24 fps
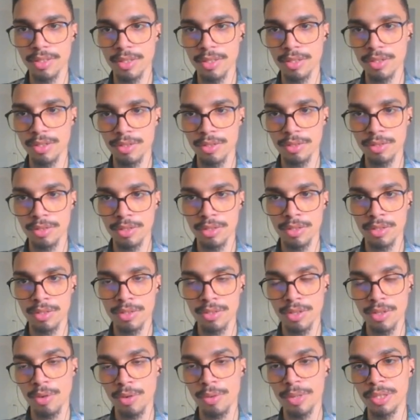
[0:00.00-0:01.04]
This is
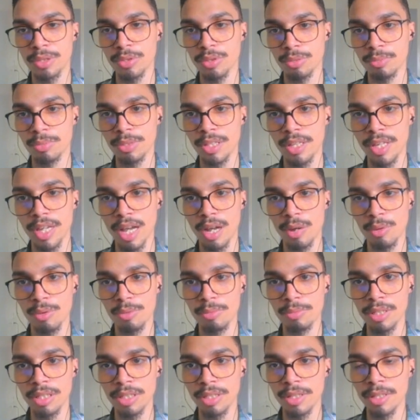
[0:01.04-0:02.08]
going to be our
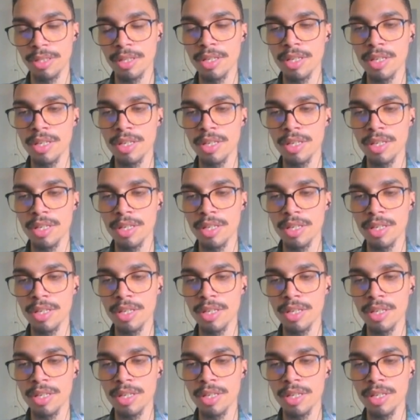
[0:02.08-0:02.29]
main